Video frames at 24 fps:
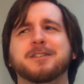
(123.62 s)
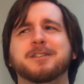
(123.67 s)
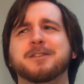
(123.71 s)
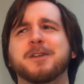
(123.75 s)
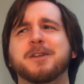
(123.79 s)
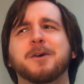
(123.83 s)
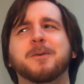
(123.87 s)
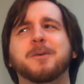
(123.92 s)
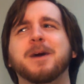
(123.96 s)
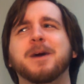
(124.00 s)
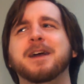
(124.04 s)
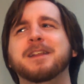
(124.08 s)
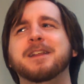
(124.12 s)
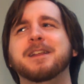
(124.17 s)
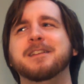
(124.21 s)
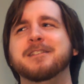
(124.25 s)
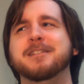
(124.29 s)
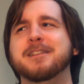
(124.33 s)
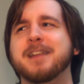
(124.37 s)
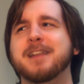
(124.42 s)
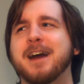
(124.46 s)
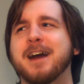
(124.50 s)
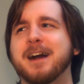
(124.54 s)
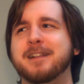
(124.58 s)
Snow White
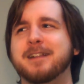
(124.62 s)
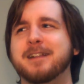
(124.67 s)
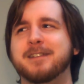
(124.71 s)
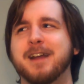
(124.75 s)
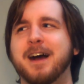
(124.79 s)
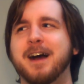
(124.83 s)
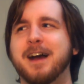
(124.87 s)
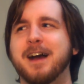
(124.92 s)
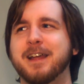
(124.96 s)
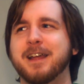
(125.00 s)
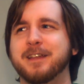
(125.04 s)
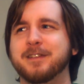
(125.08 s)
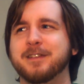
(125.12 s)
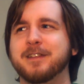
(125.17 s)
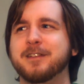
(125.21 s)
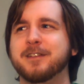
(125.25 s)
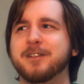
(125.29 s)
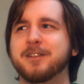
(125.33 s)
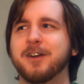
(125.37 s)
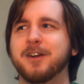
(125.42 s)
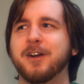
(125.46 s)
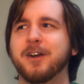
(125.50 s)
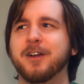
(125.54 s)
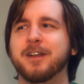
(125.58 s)
is not dying
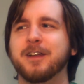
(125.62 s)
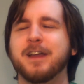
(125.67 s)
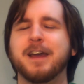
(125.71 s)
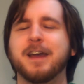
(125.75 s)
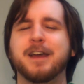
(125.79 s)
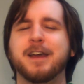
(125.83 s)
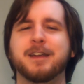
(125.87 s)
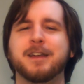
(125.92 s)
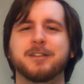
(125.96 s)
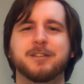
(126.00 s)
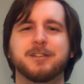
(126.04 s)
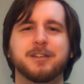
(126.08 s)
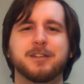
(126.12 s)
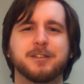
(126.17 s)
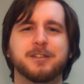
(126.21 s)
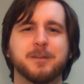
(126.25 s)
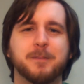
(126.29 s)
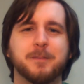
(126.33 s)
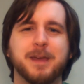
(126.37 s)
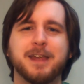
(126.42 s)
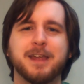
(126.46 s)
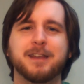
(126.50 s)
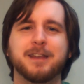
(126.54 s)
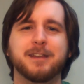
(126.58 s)
this arc. She's a
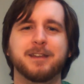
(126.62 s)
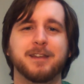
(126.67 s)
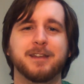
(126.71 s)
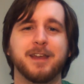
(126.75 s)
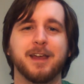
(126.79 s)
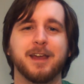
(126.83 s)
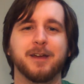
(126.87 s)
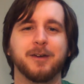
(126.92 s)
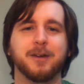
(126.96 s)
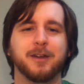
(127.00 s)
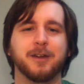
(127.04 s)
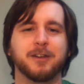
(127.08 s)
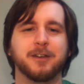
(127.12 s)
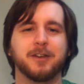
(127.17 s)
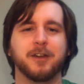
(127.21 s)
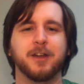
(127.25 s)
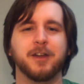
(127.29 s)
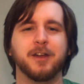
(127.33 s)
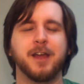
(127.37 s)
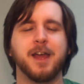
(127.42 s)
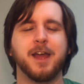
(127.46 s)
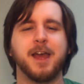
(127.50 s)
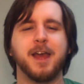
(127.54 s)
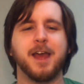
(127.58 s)
main
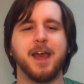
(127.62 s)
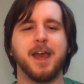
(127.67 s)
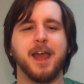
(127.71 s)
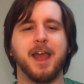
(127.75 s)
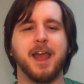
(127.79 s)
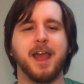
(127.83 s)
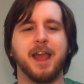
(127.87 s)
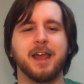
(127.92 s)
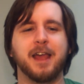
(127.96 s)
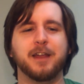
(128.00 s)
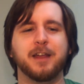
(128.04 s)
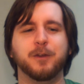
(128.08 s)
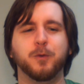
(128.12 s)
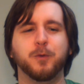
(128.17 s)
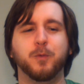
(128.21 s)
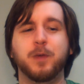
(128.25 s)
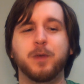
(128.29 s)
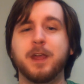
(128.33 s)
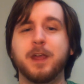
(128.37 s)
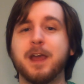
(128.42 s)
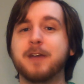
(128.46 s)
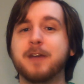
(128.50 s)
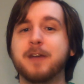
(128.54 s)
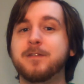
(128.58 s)
character, and
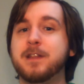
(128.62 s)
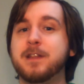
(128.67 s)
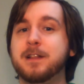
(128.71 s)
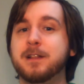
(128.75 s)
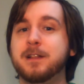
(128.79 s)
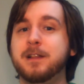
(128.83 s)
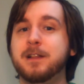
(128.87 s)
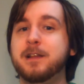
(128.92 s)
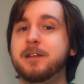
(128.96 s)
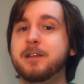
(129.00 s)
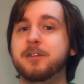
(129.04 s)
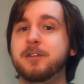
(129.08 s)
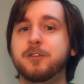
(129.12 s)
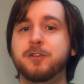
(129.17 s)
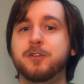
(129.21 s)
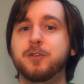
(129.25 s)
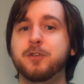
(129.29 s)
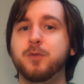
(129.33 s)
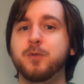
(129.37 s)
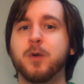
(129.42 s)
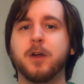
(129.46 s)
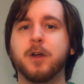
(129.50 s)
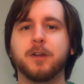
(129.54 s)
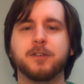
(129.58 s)
we have at least
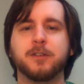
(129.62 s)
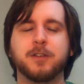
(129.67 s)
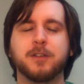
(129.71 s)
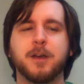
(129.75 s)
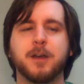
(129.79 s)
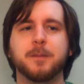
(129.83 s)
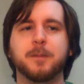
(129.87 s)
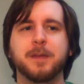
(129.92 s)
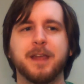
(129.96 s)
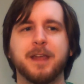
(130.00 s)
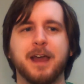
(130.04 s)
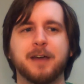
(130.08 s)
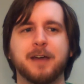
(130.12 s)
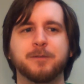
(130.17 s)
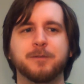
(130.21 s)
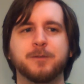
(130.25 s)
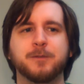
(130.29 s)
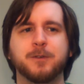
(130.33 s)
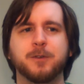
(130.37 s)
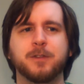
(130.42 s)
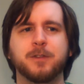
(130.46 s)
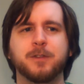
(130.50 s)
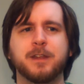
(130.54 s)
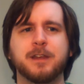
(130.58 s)
two arcs coming
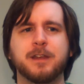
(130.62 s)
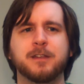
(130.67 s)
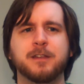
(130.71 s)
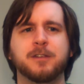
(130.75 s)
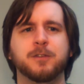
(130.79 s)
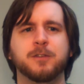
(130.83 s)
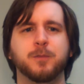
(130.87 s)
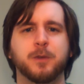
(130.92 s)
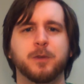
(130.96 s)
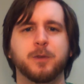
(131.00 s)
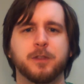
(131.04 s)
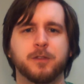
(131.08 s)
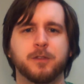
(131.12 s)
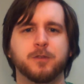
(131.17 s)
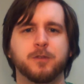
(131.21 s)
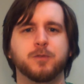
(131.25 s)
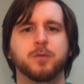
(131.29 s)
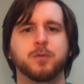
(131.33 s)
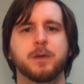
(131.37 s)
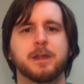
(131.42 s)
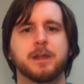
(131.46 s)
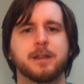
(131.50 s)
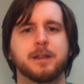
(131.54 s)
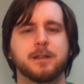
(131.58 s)
after this with
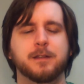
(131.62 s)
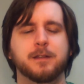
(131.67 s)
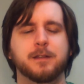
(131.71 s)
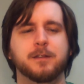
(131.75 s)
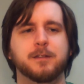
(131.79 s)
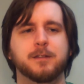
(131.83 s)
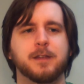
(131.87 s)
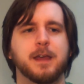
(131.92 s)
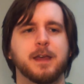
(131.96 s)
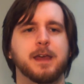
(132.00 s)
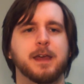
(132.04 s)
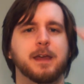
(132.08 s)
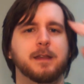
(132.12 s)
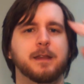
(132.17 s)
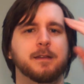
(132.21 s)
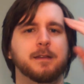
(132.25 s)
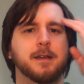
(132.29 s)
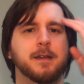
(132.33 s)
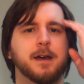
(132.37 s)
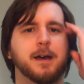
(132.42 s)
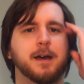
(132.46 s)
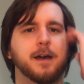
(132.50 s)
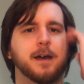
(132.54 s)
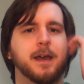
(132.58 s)
Queens
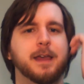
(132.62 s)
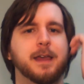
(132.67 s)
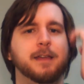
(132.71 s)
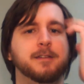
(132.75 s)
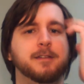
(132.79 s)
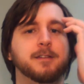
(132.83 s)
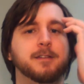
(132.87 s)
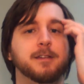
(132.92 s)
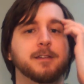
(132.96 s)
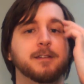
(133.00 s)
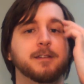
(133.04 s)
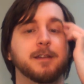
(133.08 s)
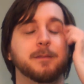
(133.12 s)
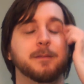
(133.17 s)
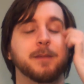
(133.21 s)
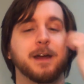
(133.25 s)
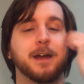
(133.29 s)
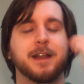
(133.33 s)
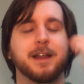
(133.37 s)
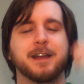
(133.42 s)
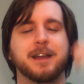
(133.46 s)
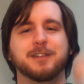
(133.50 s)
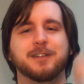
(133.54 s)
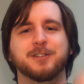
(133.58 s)
and uh, Aces. I'm
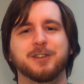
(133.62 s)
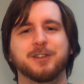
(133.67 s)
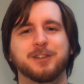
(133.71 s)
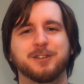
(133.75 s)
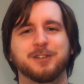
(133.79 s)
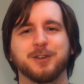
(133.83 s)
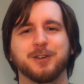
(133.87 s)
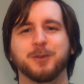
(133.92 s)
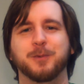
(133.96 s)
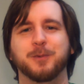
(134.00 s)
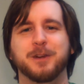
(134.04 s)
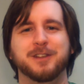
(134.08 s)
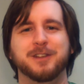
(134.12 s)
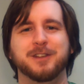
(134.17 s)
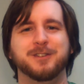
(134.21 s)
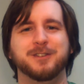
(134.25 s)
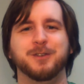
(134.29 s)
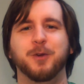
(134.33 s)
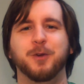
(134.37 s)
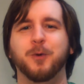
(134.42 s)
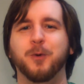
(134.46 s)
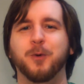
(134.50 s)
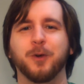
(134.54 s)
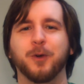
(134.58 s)
not actually sure
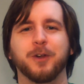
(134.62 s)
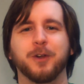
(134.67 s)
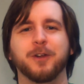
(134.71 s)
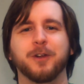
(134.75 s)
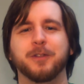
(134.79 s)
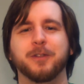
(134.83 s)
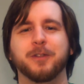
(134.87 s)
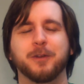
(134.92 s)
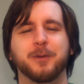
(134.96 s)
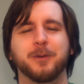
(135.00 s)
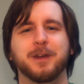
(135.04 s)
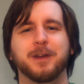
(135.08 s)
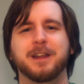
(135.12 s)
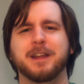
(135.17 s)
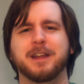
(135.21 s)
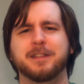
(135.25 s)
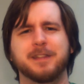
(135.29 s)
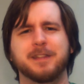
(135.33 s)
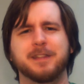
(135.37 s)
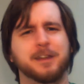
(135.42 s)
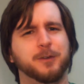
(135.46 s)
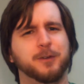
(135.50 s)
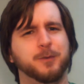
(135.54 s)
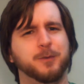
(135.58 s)
which order they're in. I
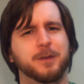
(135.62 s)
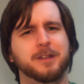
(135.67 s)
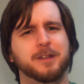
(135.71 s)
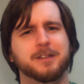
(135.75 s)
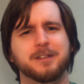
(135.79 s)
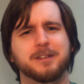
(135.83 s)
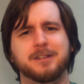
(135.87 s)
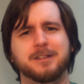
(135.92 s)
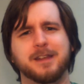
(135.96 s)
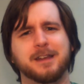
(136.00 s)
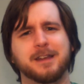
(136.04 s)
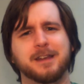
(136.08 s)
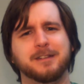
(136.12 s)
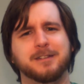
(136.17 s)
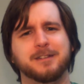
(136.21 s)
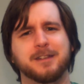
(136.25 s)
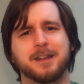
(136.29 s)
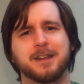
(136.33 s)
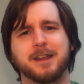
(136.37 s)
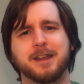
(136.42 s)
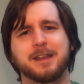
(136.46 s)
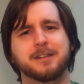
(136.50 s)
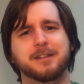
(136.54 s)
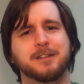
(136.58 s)
think Queens is next,
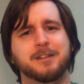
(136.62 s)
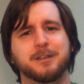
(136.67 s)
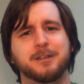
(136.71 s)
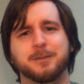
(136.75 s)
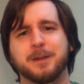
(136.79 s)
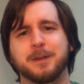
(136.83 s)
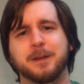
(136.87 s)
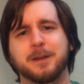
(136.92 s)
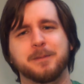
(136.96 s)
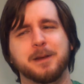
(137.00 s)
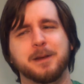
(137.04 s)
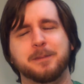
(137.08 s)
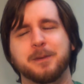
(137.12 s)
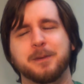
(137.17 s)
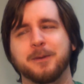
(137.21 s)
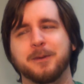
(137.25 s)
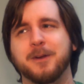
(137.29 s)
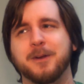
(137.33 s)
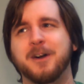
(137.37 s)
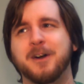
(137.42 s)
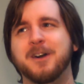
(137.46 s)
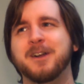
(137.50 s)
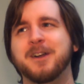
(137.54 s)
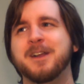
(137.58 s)
then Aces, but I might be
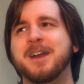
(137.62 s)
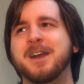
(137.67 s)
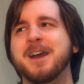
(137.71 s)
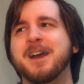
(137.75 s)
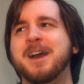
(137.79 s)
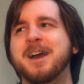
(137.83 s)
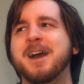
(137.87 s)
wrong.